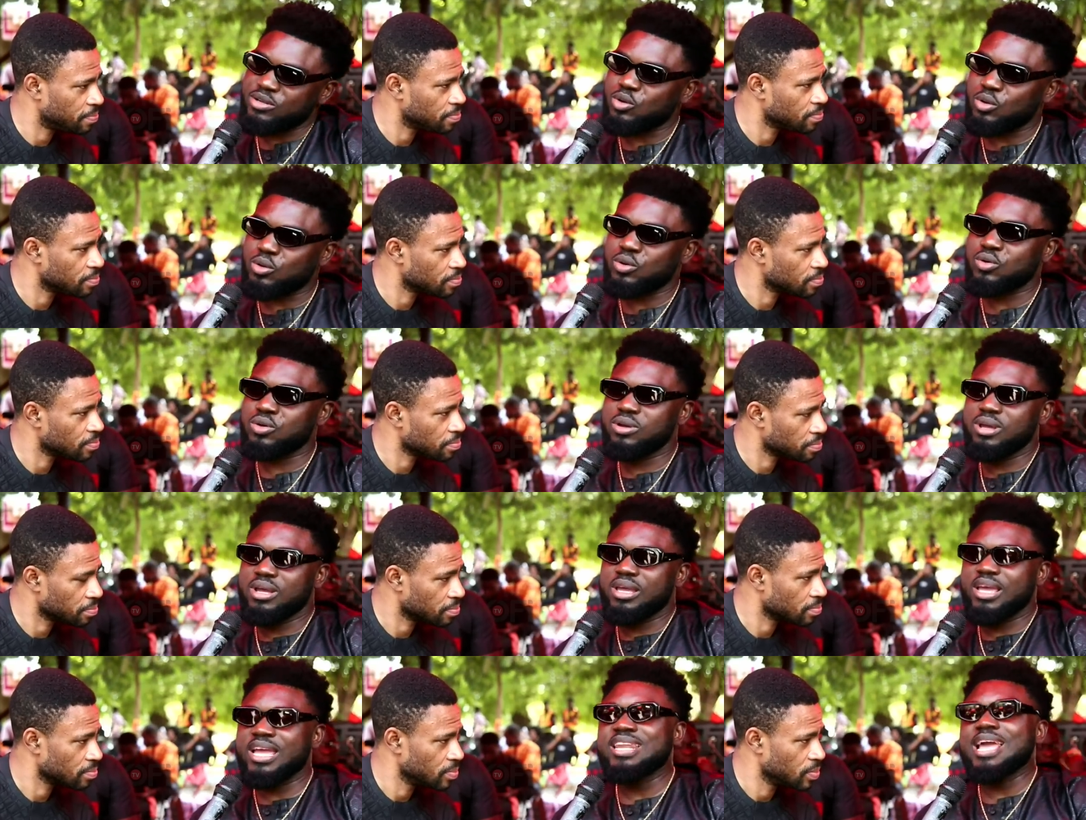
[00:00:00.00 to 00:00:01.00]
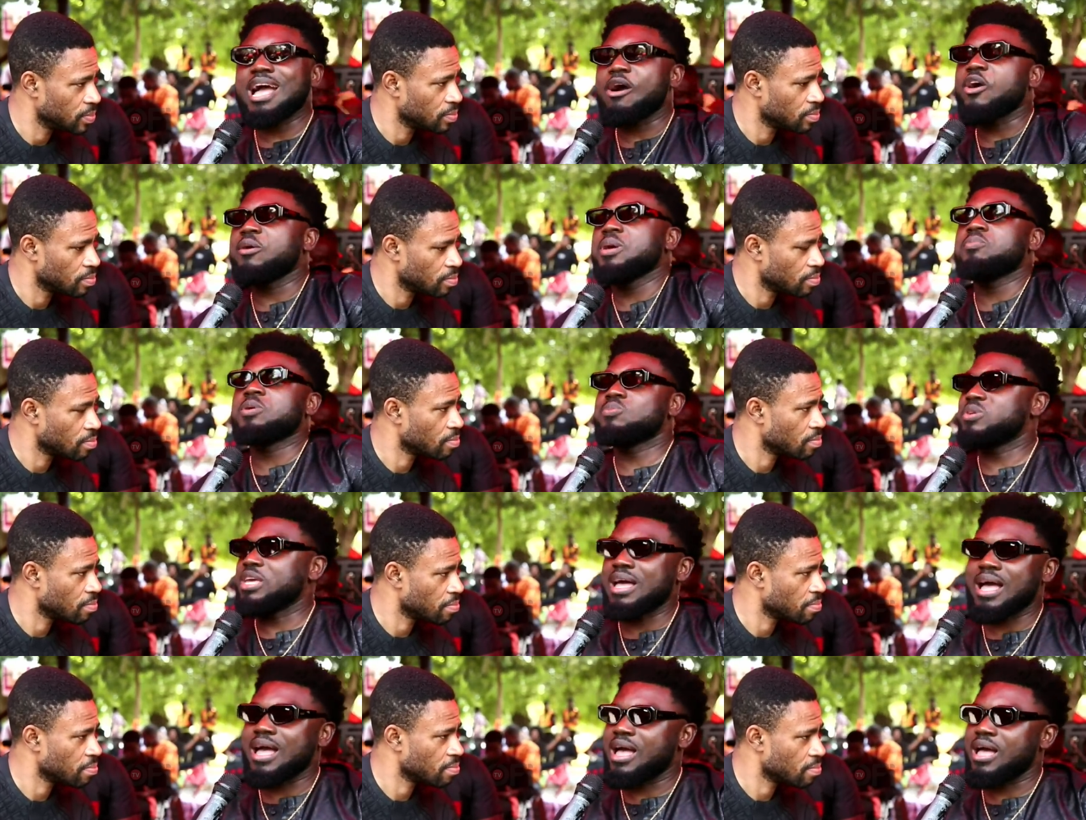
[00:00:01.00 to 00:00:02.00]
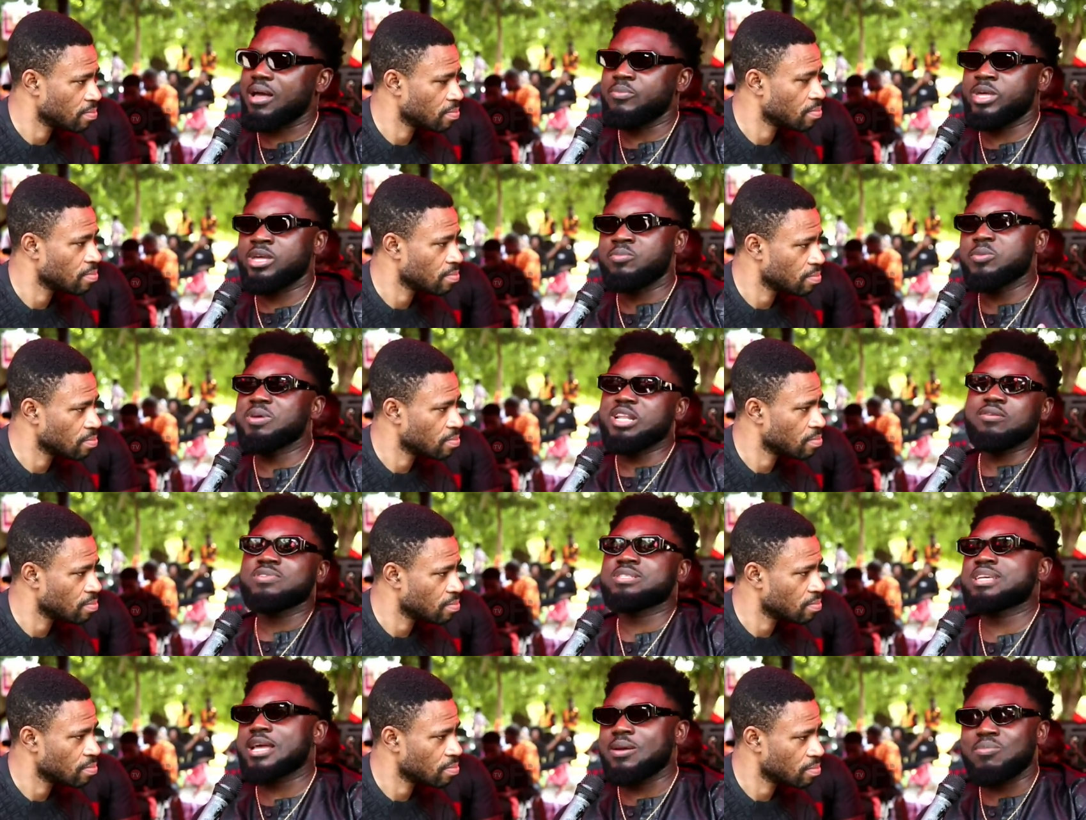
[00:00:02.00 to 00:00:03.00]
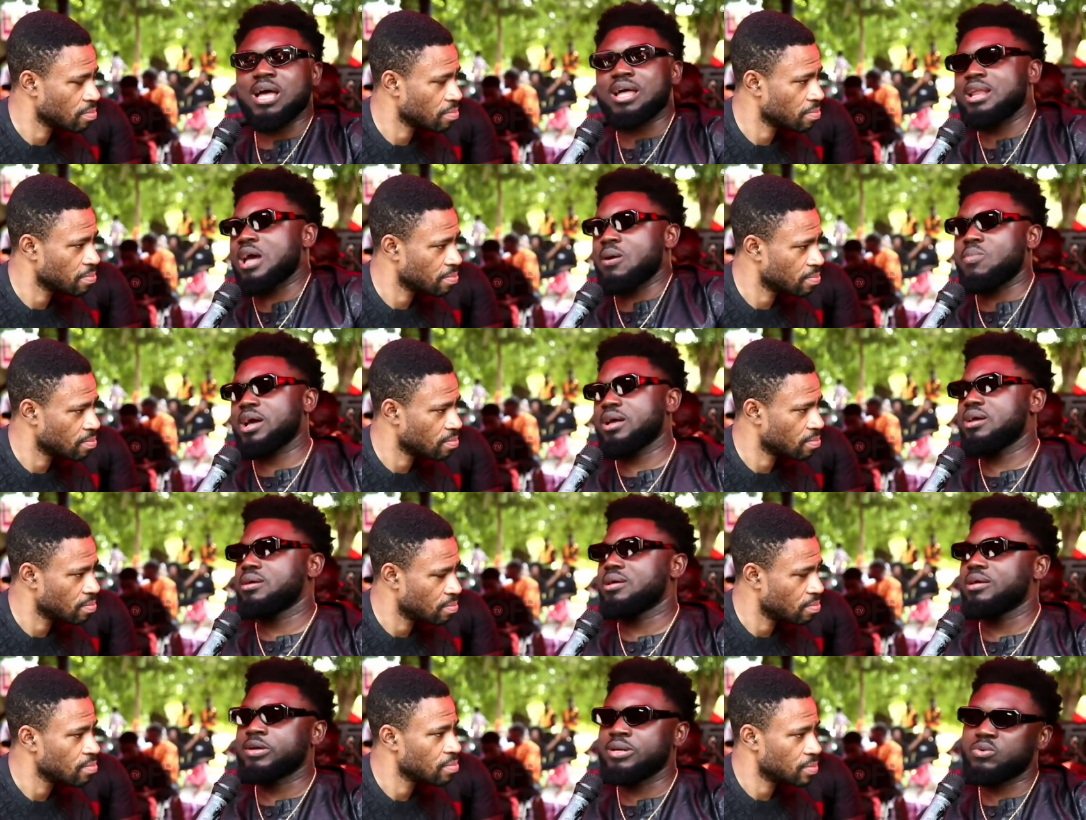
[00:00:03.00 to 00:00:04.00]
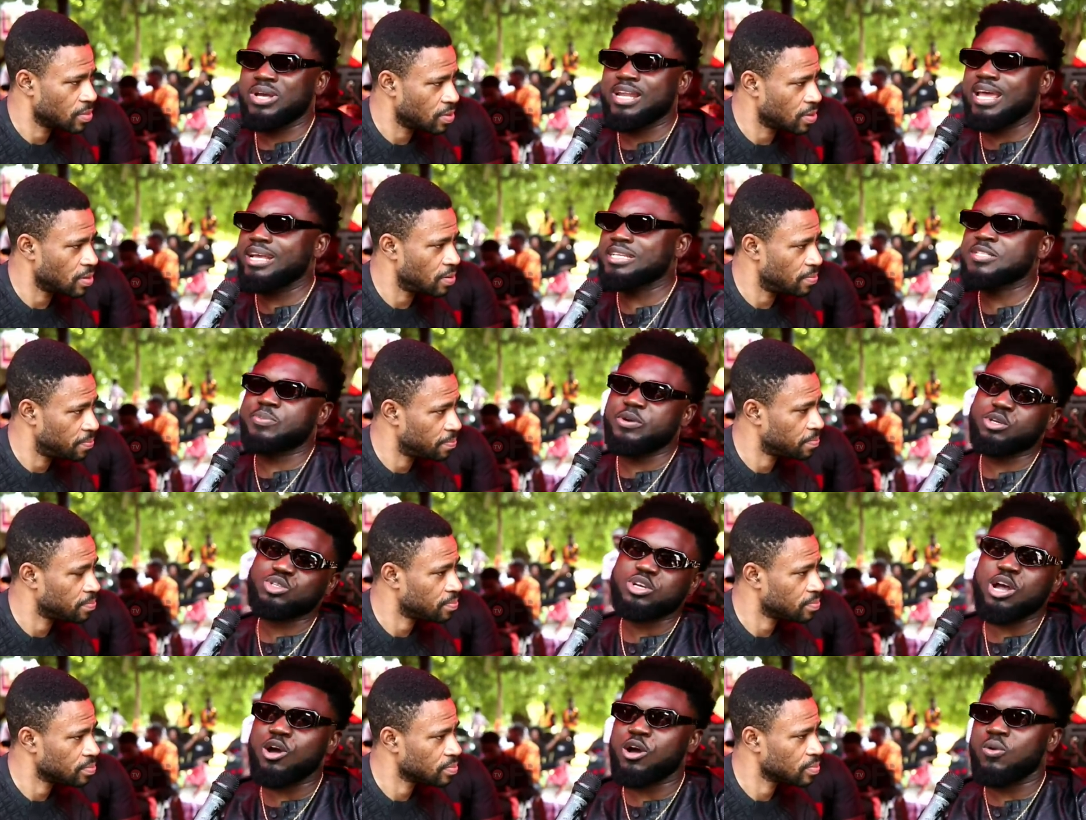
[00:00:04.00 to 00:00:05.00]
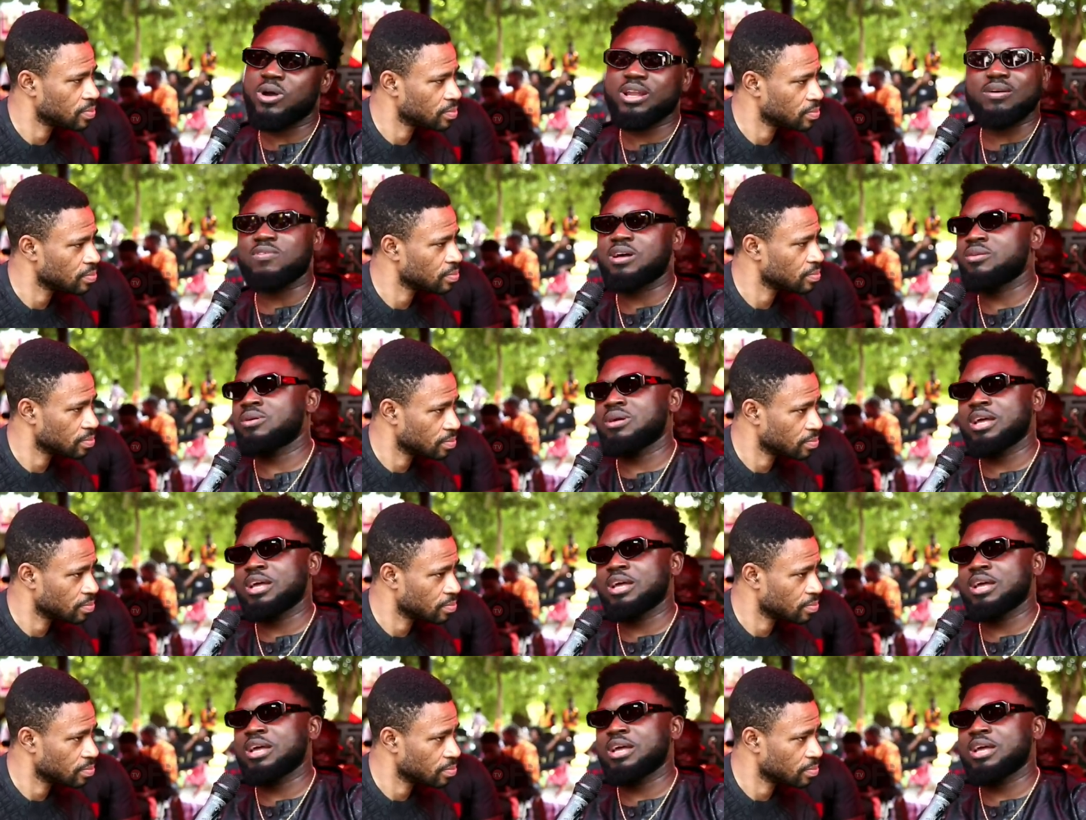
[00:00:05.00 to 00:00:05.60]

Speaker 1: You know anyhow baby me me believe say ba na ba whether it's spiritual or whatever